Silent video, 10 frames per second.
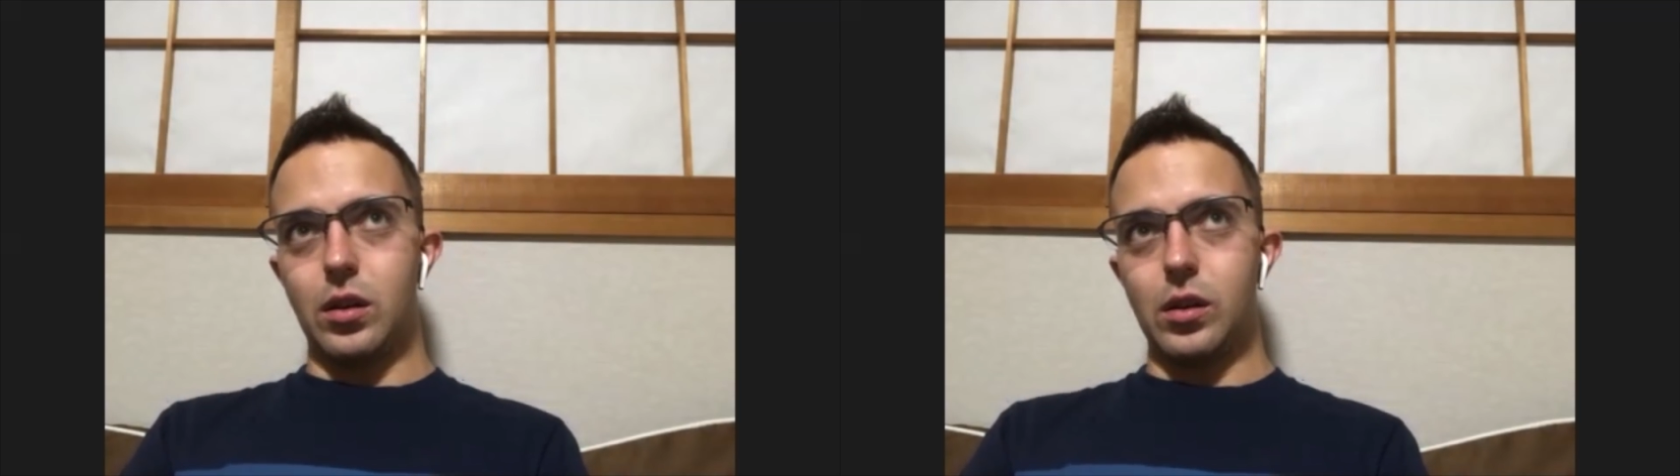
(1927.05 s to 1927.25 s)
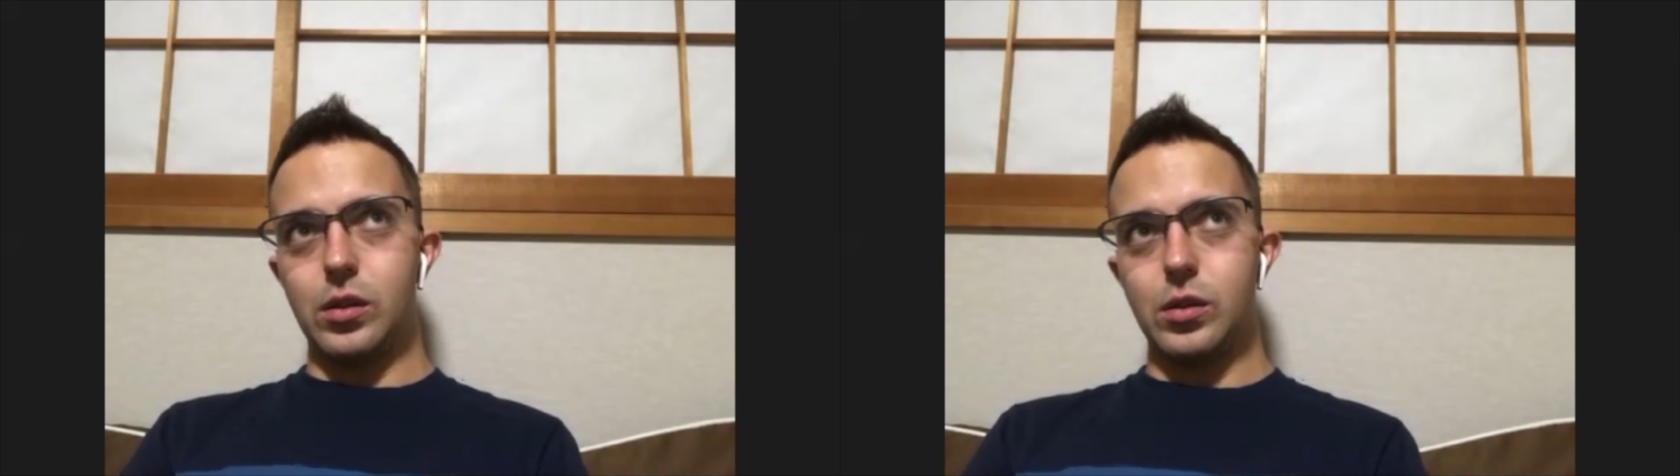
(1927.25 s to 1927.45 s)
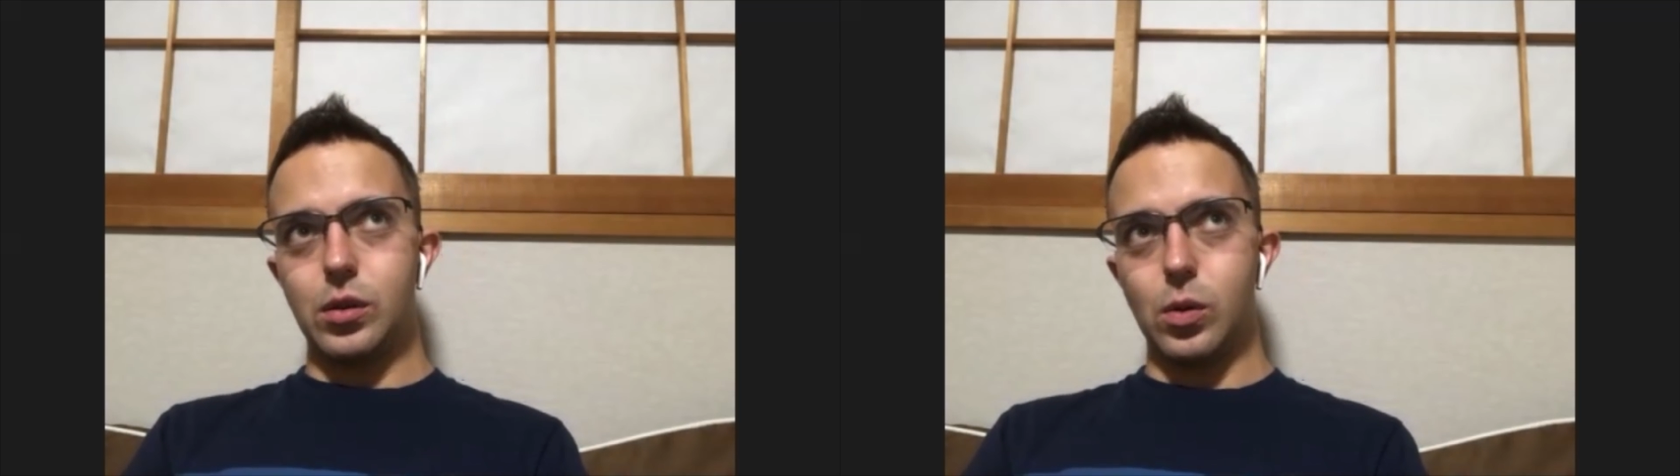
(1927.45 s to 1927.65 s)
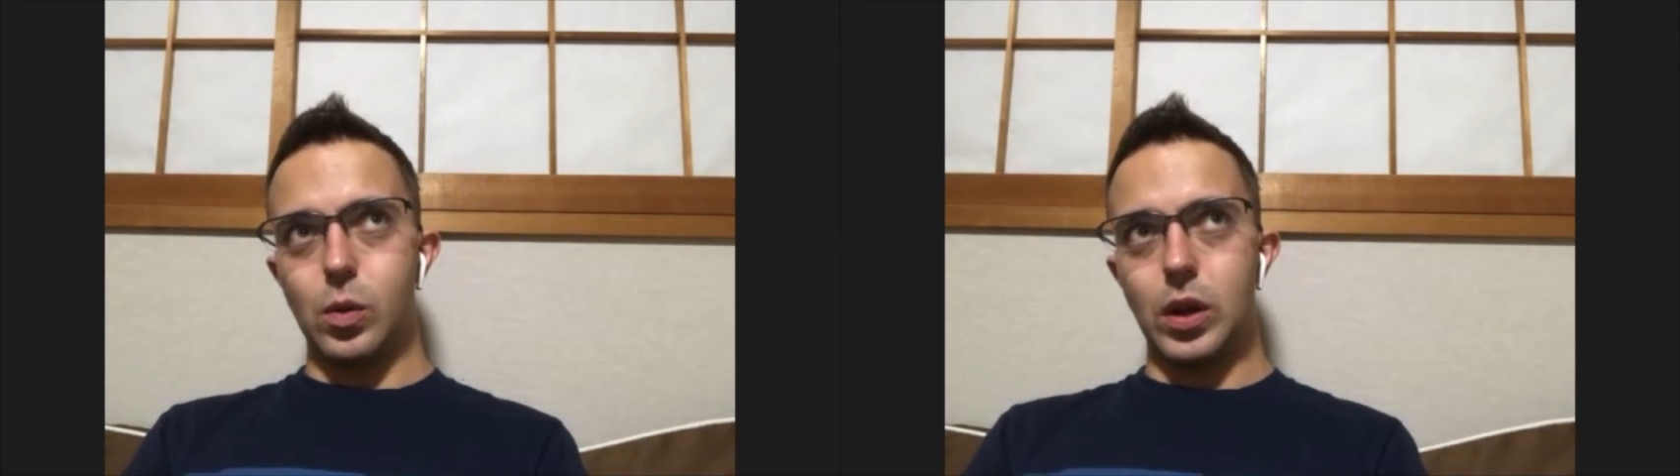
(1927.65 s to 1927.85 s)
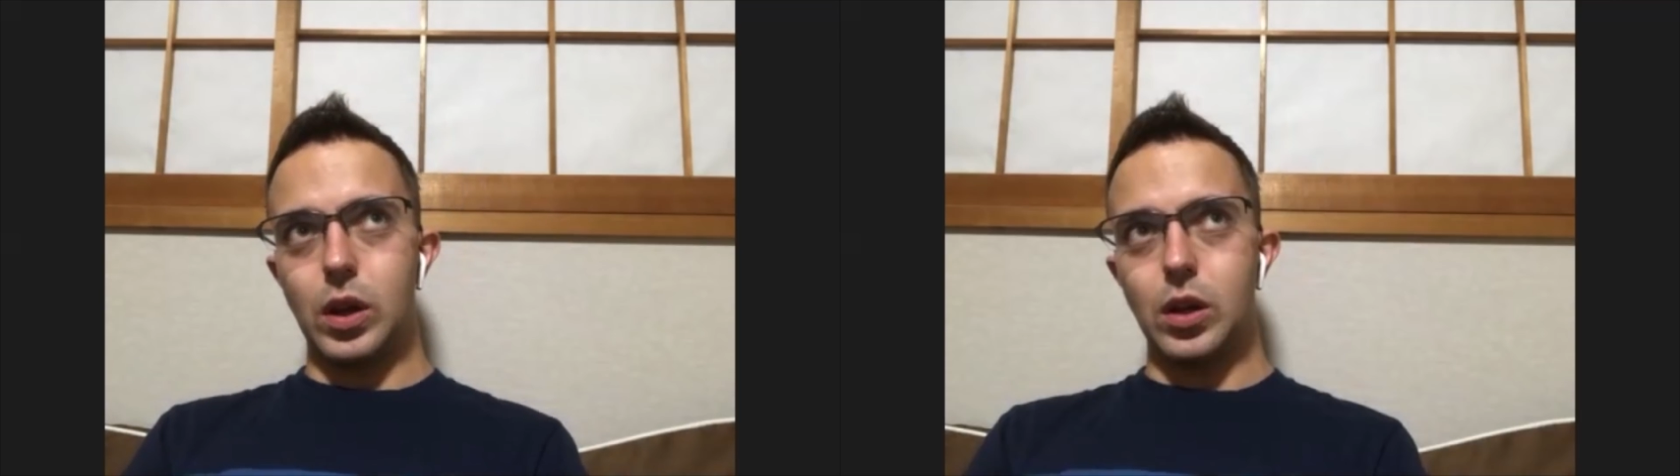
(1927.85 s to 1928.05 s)

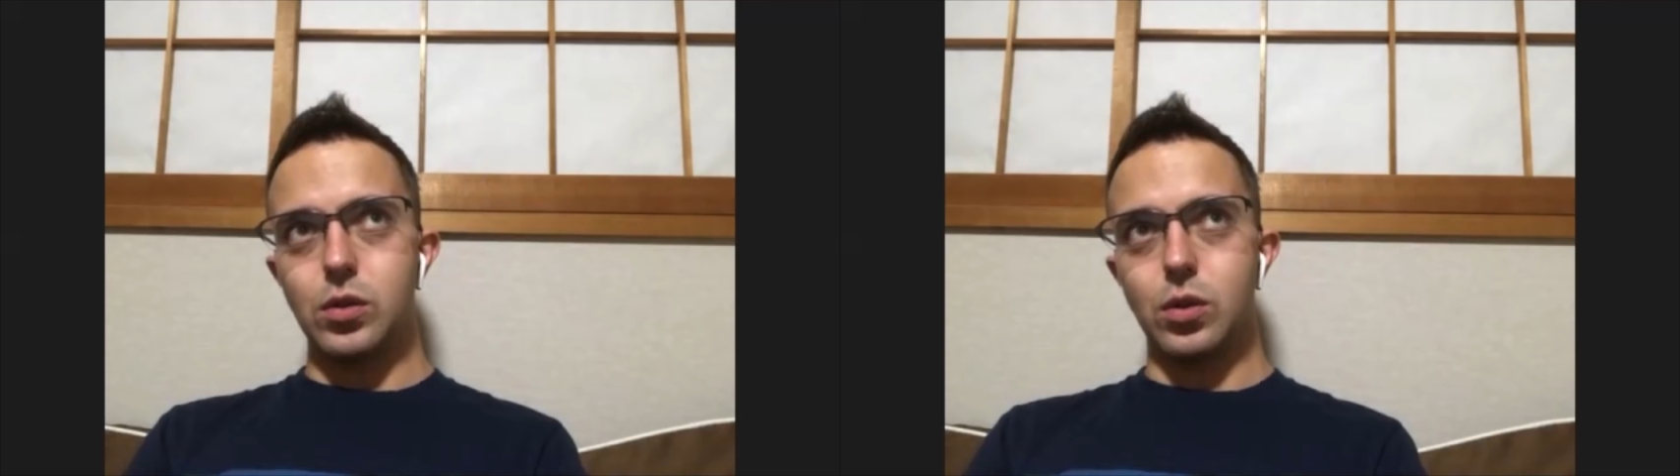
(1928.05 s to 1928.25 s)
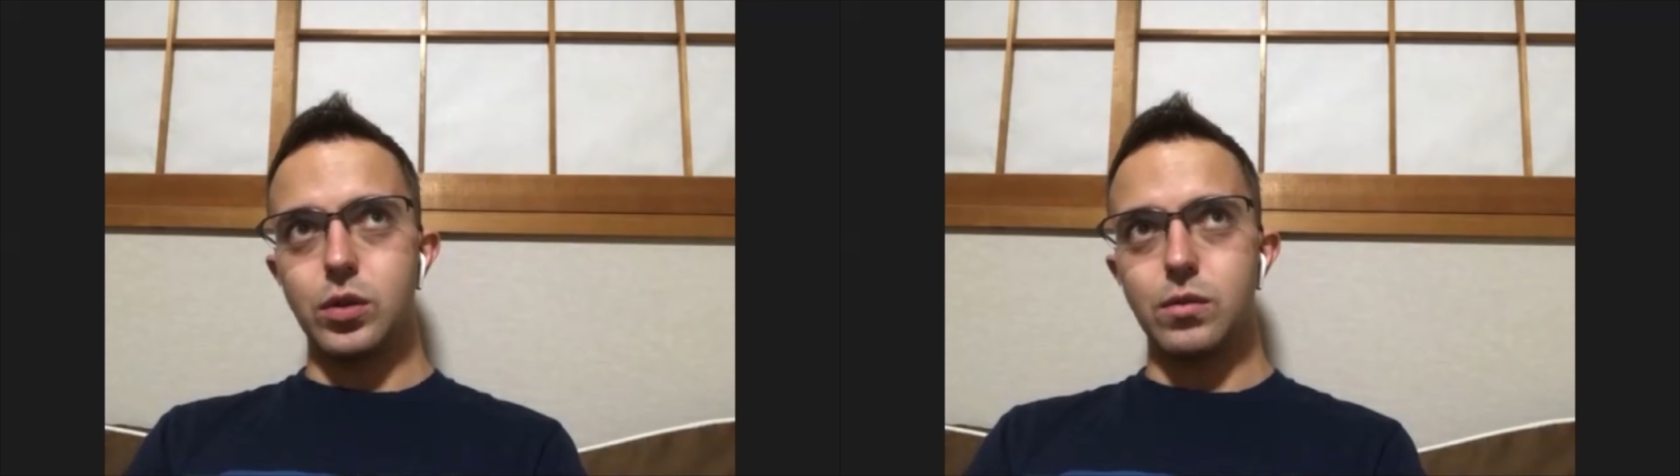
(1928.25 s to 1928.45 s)
so he's also